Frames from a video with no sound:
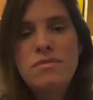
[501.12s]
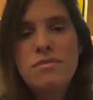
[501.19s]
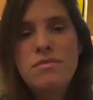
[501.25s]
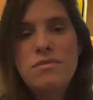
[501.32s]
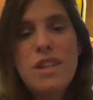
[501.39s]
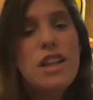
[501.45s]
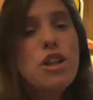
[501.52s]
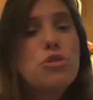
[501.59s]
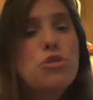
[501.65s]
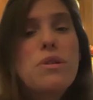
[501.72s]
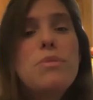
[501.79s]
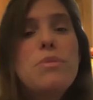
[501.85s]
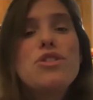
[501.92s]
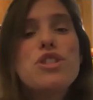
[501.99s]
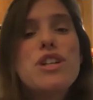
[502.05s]
In the
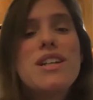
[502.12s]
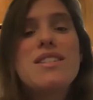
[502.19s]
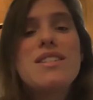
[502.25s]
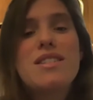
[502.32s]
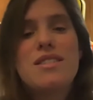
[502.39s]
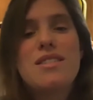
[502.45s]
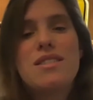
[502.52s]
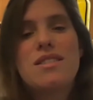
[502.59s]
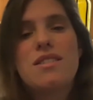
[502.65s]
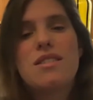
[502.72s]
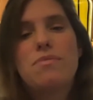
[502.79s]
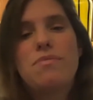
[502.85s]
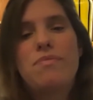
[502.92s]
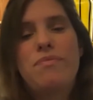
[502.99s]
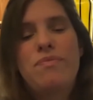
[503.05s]
criminal justice
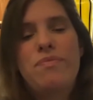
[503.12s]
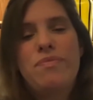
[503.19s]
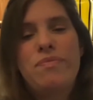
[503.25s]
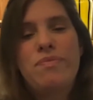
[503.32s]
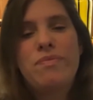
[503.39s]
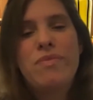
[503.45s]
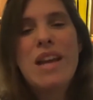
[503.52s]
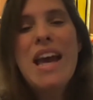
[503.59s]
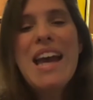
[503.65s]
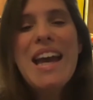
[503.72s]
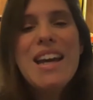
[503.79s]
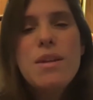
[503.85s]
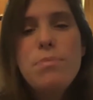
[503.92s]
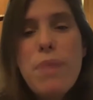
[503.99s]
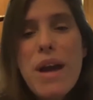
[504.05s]
system,
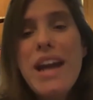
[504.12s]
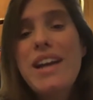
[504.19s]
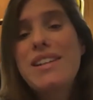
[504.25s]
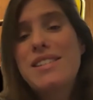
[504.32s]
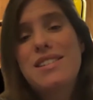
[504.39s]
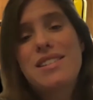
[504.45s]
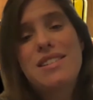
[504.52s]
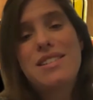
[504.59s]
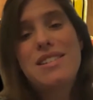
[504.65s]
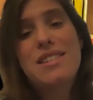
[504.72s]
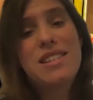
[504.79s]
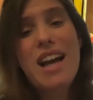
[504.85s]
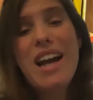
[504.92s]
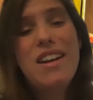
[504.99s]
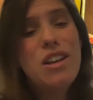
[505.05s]
in banks
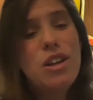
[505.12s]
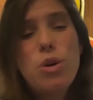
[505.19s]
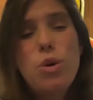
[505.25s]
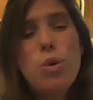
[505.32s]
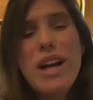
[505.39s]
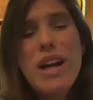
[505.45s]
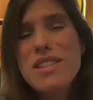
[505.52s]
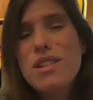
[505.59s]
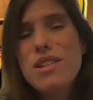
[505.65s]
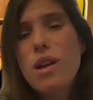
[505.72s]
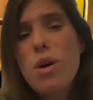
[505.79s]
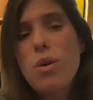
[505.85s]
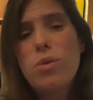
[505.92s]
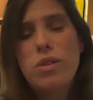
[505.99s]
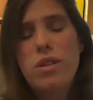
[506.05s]
deciding who gets a
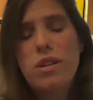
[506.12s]
loan,